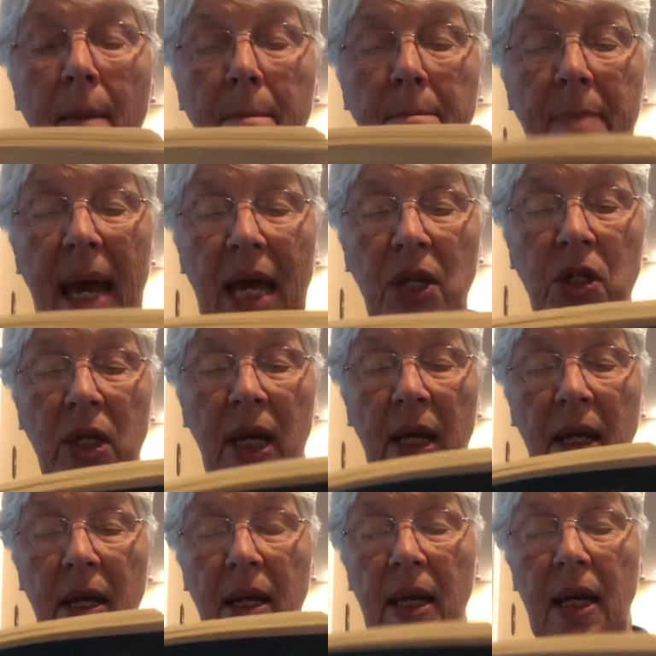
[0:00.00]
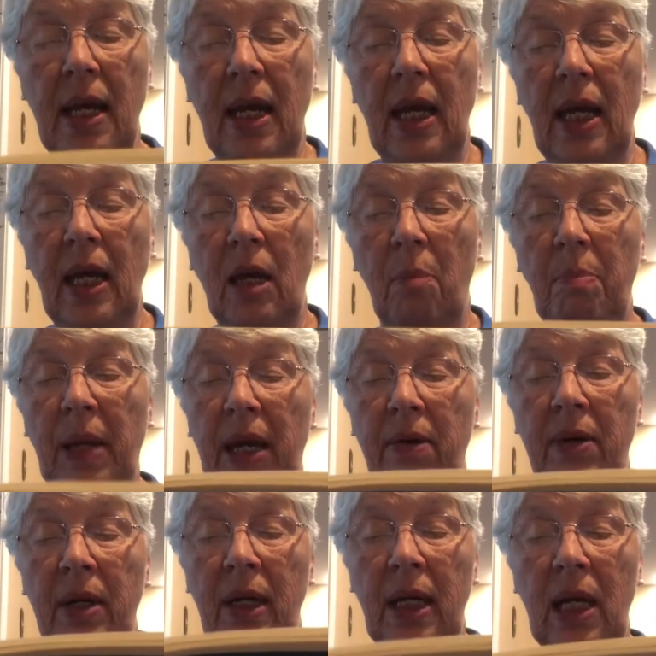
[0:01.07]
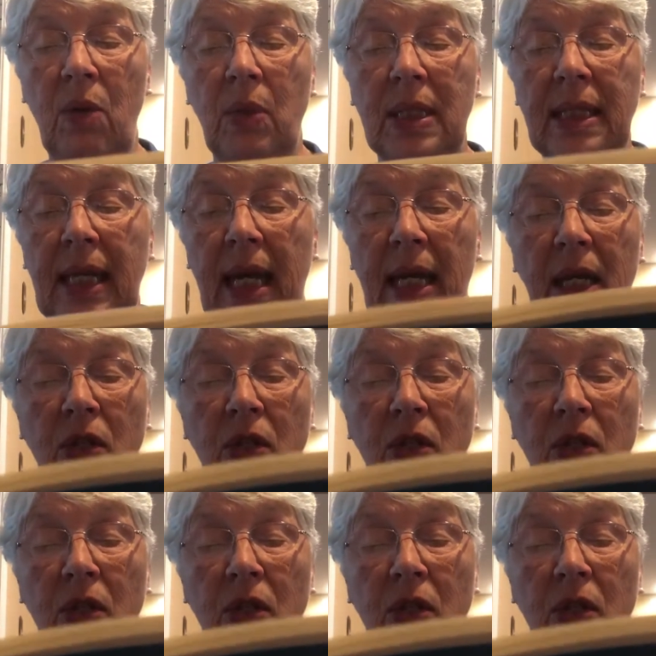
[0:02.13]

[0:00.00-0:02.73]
magic. He apparently was getting